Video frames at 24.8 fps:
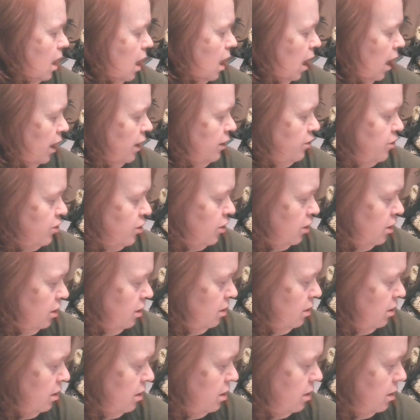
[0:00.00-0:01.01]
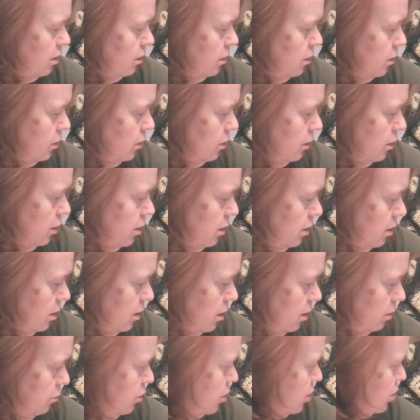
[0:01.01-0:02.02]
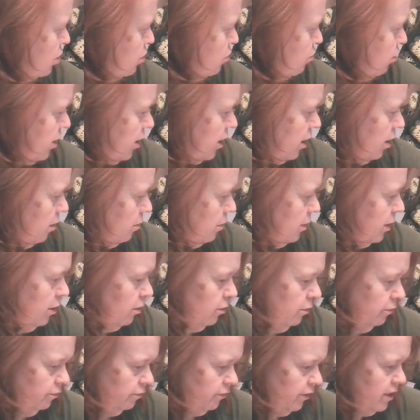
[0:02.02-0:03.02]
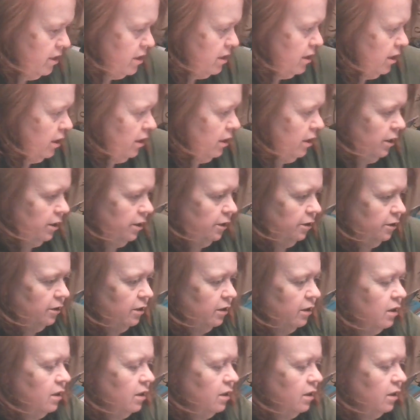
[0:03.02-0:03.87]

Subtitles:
I turned the hood, I'm just straightening up my interfacing out here.